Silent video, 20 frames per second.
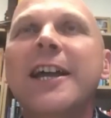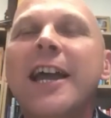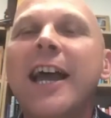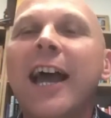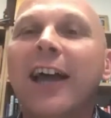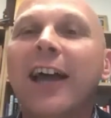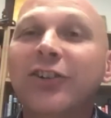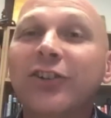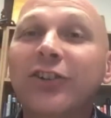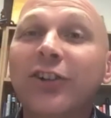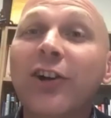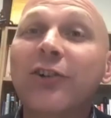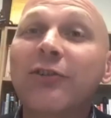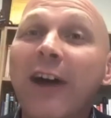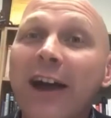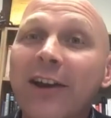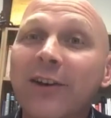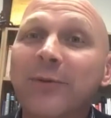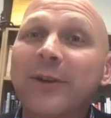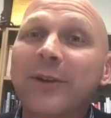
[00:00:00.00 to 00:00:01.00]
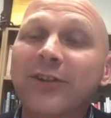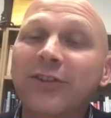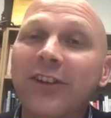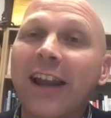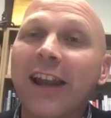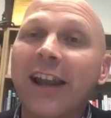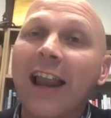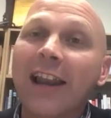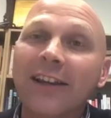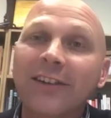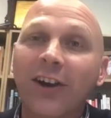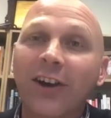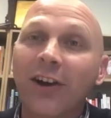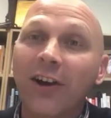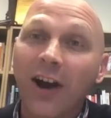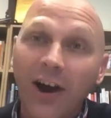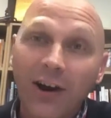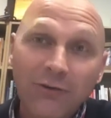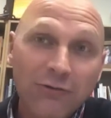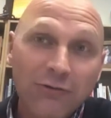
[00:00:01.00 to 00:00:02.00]
And she turned around to me, she said, "Alex,
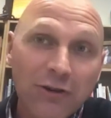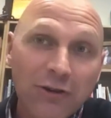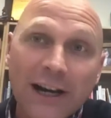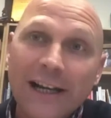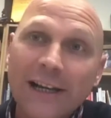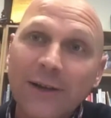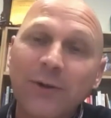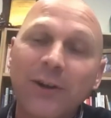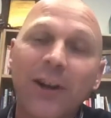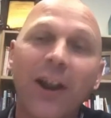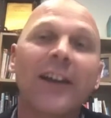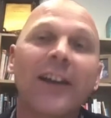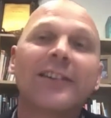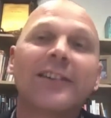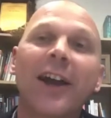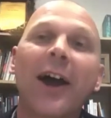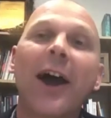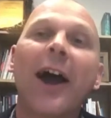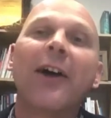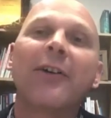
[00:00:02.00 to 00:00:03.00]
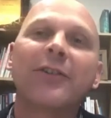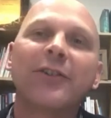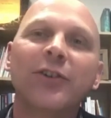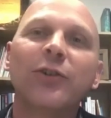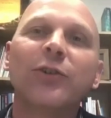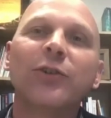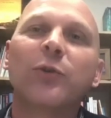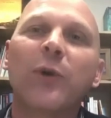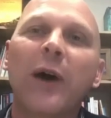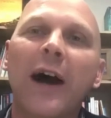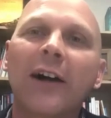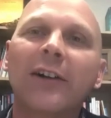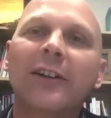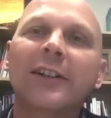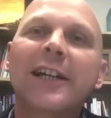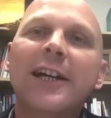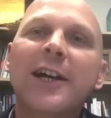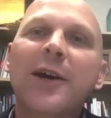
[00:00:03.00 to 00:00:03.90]
I really would like to go out with you as well.